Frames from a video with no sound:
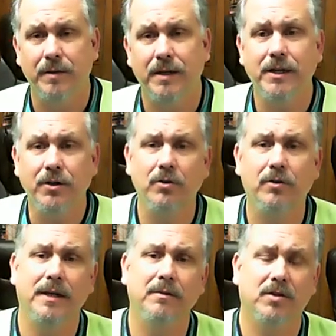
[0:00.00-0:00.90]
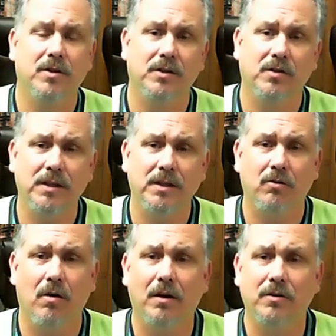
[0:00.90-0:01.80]
I mean, he knew that he was going to see the
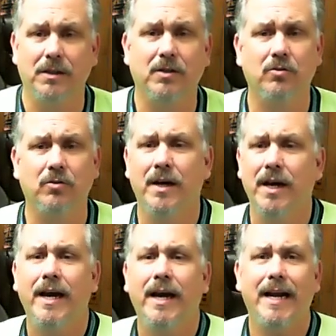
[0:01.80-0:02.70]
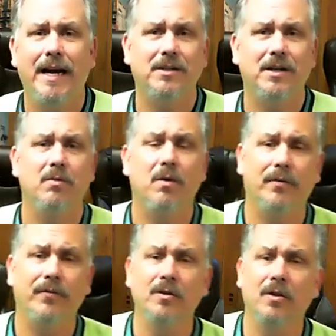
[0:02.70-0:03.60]
cross and his crucifix. And I tell you what,
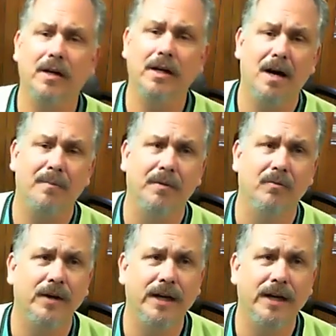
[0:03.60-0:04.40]
if you look it up and